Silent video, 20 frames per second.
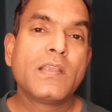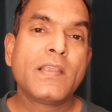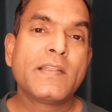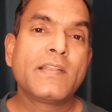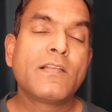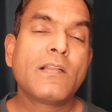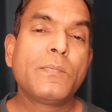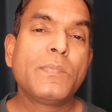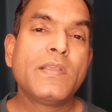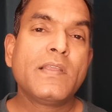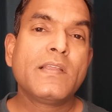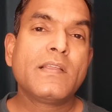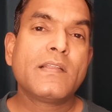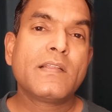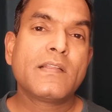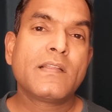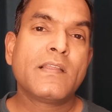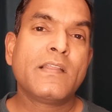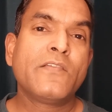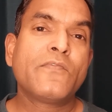it will
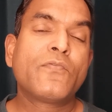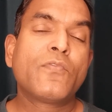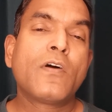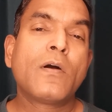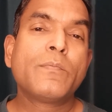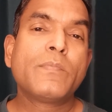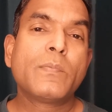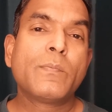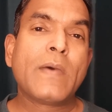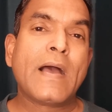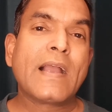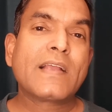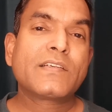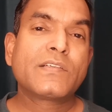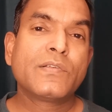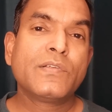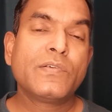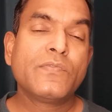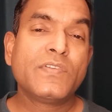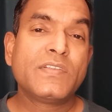be informed
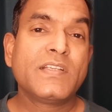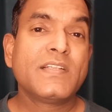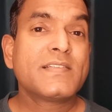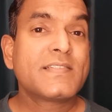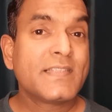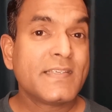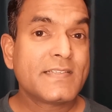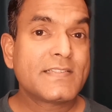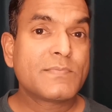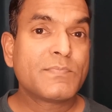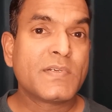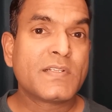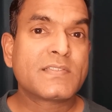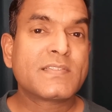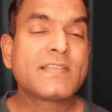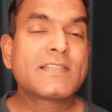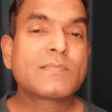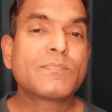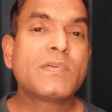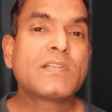back to you within 6
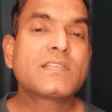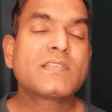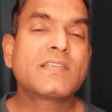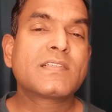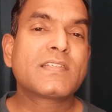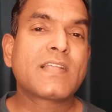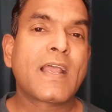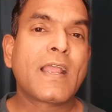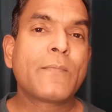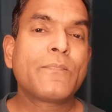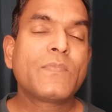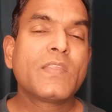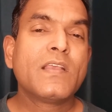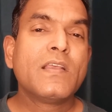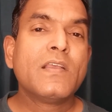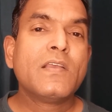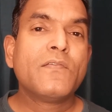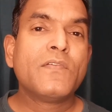months. 6 months is the time.